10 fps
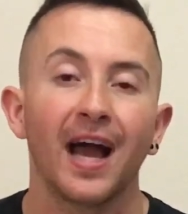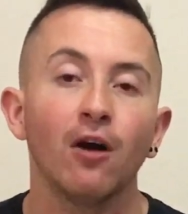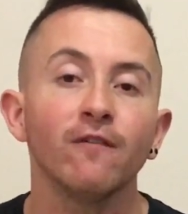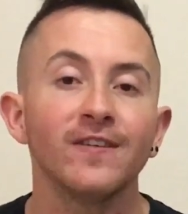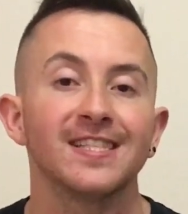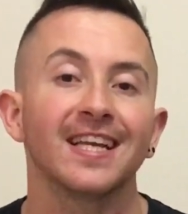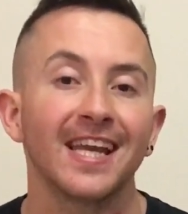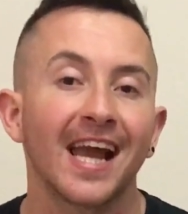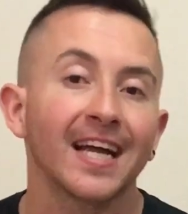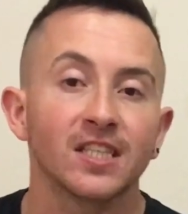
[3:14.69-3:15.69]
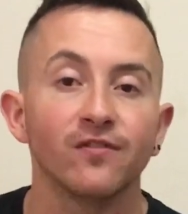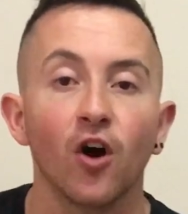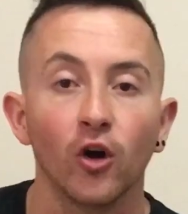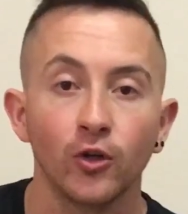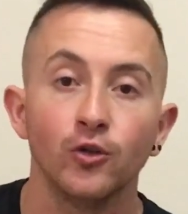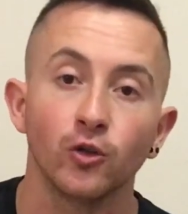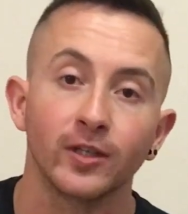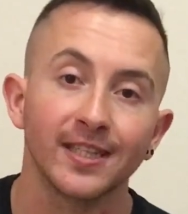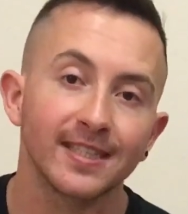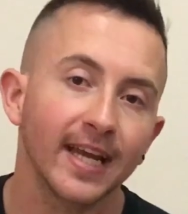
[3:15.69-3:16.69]
How physically active are you during
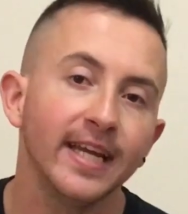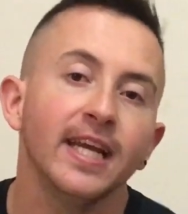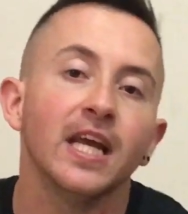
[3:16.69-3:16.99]
the day?